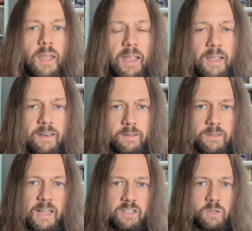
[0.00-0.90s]
and
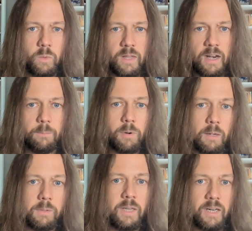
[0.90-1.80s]
that's the one that I'm
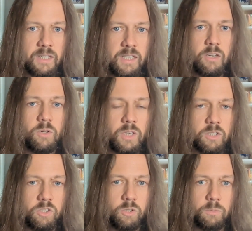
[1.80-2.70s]
probably going to continue to
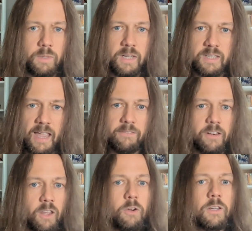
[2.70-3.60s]
consume, because I have
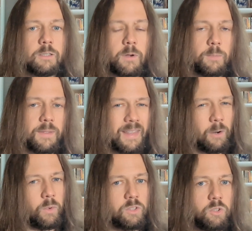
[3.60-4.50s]
another experiment that I
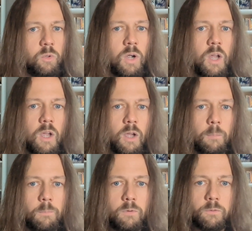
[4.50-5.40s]
want to
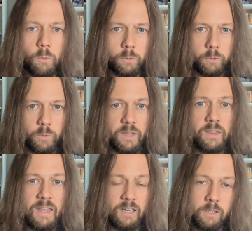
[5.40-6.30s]
move forward
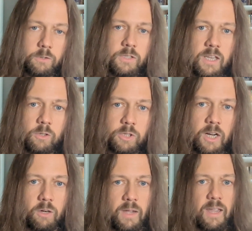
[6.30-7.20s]
with that includes keto
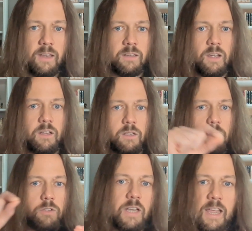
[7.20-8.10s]
chow and
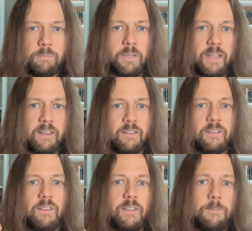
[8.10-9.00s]
another diet plan
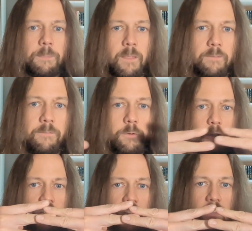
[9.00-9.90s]

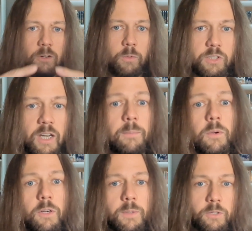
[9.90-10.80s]
fused together, which I'm
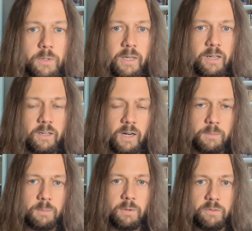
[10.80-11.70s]
going to be doing here. I'm
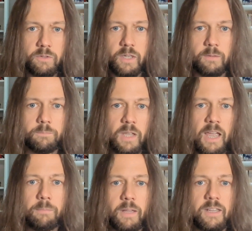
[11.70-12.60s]
going to be fusing
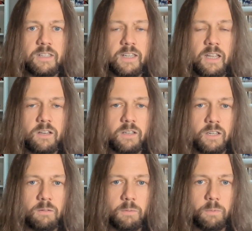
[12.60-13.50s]
diet plans together to
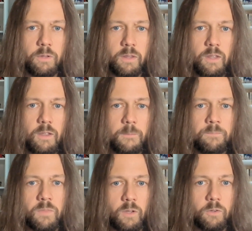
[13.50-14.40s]
come up with
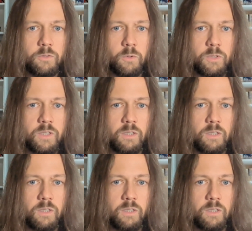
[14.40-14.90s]
all sorts